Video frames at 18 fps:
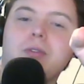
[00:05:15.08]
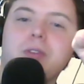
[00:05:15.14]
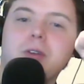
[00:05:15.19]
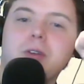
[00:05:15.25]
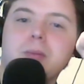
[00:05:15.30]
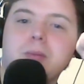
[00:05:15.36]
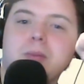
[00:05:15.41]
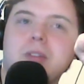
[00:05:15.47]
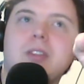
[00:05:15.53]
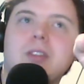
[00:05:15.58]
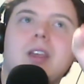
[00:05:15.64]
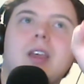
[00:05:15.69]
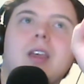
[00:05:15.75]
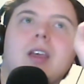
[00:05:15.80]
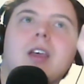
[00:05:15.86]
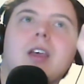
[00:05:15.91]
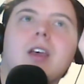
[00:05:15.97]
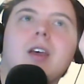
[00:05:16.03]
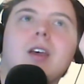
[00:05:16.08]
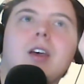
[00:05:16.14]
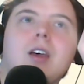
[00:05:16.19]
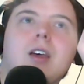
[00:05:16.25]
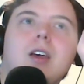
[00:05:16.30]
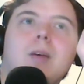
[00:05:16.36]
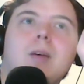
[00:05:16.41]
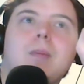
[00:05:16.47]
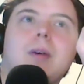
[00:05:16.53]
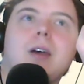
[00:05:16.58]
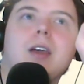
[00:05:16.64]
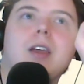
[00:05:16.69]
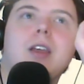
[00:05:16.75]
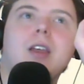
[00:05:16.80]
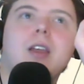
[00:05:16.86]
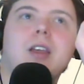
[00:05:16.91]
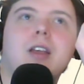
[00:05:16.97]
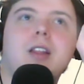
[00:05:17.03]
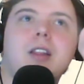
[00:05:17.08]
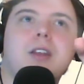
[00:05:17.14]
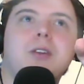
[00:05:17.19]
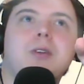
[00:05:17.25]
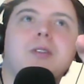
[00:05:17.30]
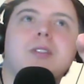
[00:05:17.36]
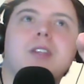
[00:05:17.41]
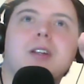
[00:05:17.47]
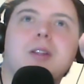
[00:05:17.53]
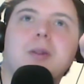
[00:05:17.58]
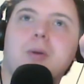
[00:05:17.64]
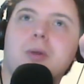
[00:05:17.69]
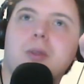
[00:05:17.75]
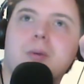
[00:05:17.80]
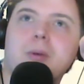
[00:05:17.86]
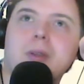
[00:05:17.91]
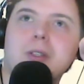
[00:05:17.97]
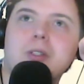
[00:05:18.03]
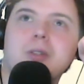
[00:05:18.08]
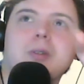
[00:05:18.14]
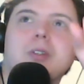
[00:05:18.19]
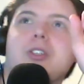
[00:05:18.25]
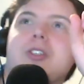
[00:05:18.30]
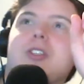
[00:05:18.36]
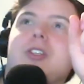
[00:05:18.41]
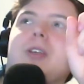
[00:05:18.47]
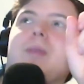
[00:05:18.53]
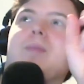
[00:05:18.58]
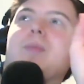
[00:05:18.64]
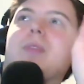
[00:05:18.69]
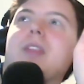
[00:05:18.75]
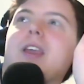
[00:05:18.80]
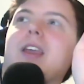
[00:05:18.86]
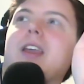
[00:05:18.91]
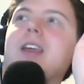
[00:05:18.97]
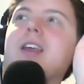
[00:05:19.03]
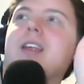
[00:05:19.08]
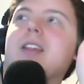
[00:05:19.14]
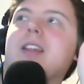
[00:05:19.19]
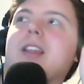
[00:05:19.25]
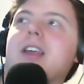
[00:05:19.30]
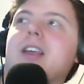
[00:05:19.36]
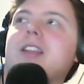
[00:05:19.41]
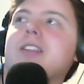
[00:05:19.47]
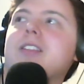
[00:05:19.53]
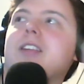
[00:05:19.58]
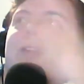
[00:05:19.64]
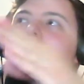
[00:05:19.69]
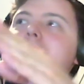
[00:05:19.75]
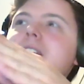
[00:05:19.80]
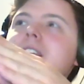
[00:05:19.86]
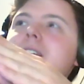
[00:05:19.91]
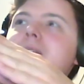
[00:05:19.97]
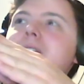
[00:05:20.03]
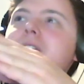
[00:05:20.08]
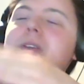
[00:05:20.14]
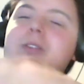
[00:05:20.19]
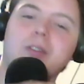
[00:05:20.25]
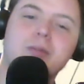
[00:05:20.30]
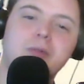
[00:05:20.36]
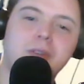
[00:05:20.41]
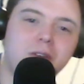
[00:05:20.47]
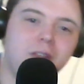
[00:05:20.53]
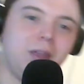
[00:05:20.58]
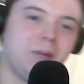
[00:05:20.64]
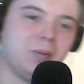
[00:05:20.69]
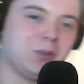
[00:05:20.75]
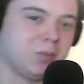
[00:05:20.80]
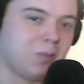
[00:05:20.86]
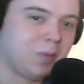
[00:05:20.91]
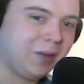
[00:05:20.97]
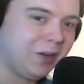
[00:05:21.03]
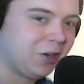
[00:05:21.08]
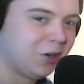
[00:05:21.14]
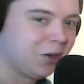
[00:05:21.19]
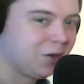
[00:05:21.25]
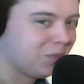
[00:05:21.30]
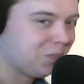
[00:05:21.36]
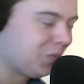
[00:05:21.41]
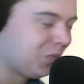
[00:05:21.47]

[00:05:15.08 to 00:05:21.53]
films, my collector's set of Lord of the Rings trilogy, and like a ton of my TV shows and video games. So I'm a big nerd.